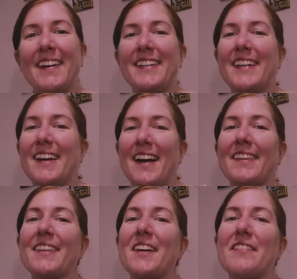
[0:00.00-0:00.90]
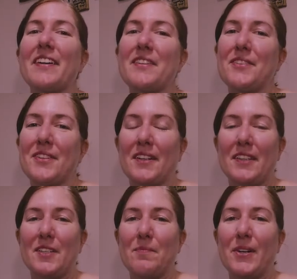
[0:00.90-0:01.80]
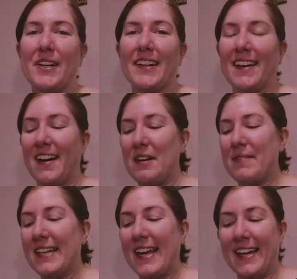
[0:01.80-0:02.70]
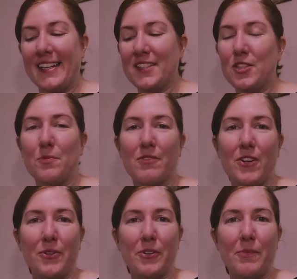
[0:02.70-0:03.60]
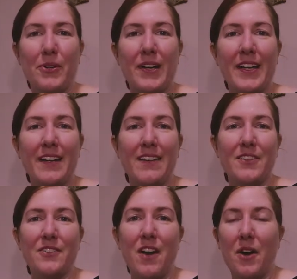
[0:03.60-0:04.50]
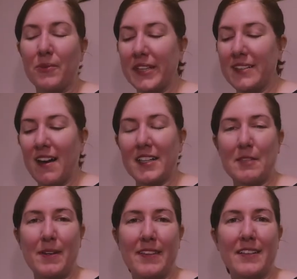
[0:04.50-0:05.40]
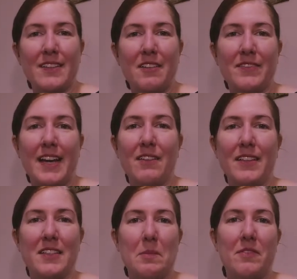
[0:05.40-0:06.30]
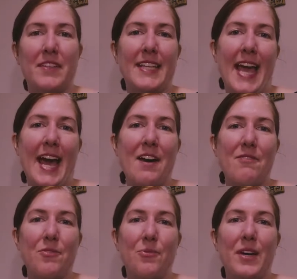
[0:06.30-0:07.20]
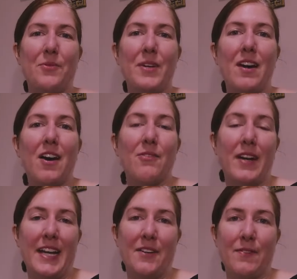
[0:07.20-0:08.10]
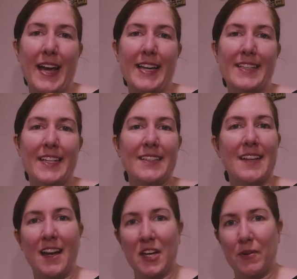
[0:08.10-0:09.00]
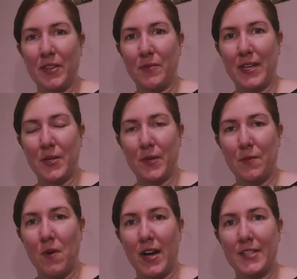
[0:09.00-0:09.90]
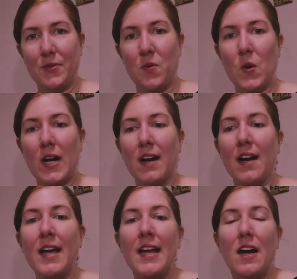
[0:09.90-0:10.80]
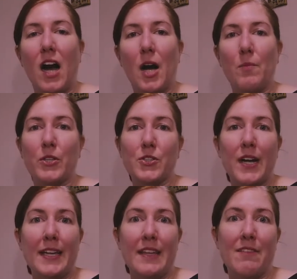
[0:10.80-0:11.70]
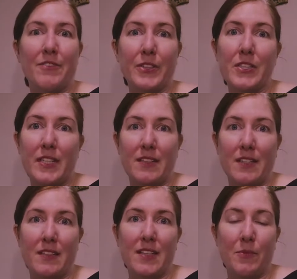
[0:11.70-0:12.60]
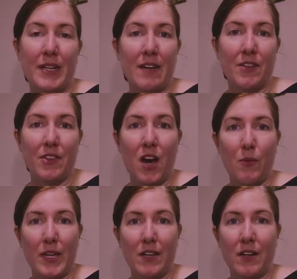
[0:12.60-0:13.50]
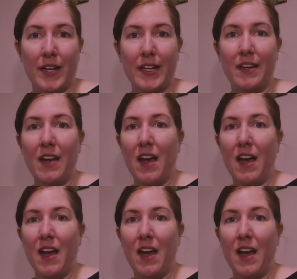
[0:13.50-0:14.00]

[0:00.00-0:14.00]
Nita, I love how you start this book. Again, it's super vulnerable, and it really talks about that self-doubt that some of us have when we are running a race and it's not going the way that we want, or we're trying that first distance that we never thought we could.